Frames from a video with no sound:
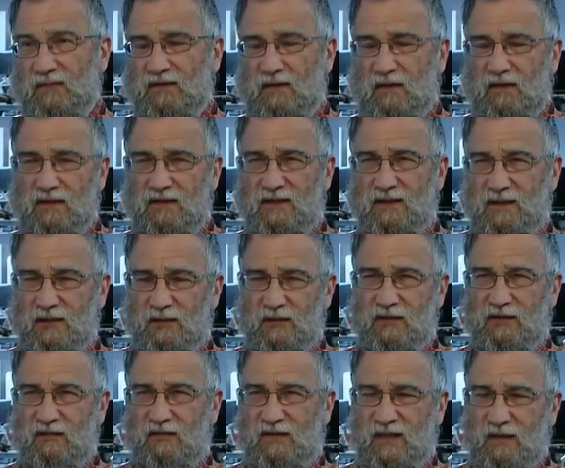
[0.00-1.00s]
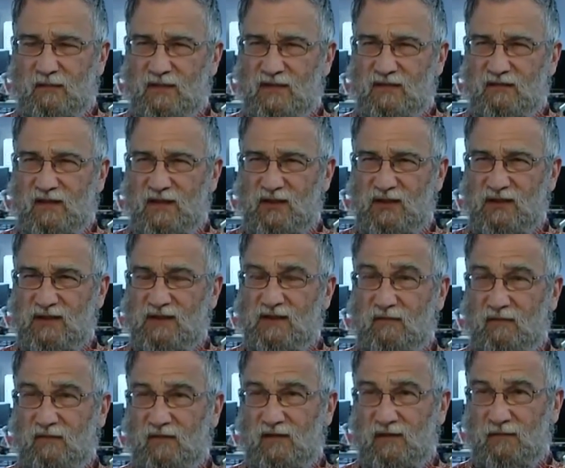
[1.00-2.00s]
tyres are used for demonstrations
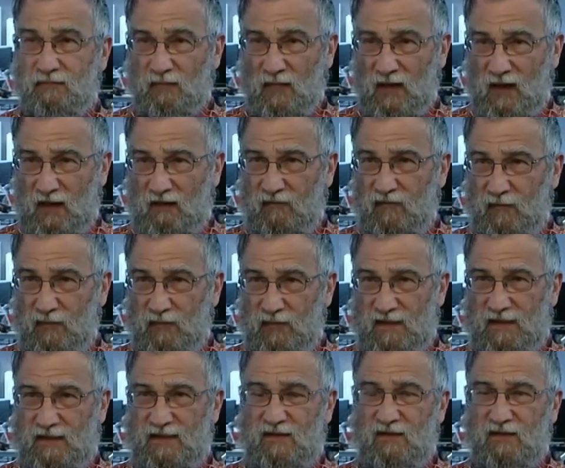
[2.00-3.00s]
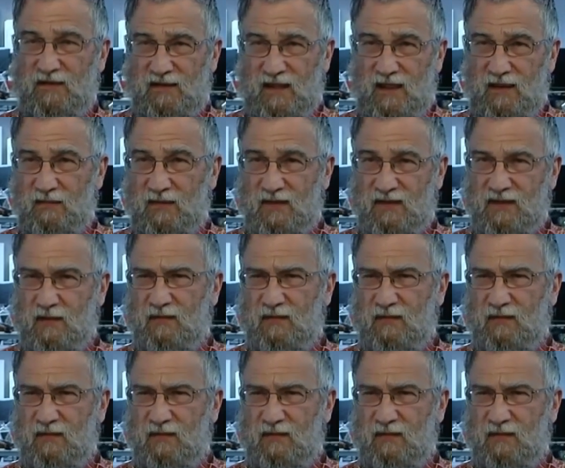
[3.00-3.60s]
and for political statements.